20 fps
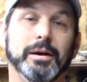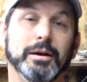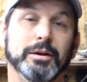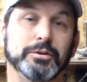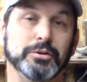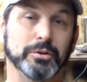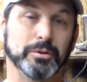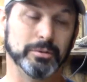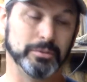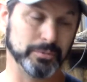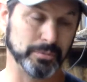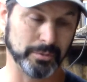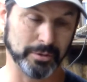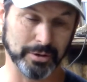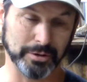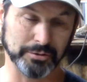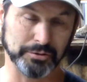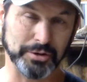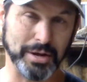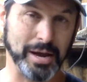So we're
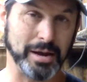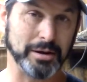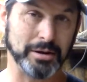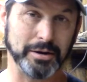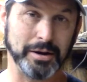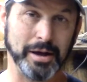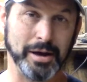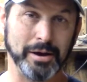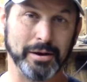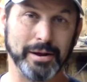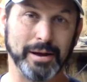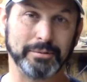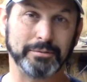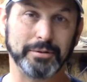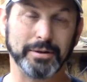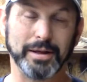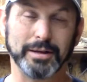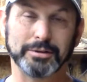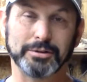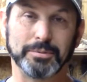going to sand it down after
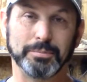that's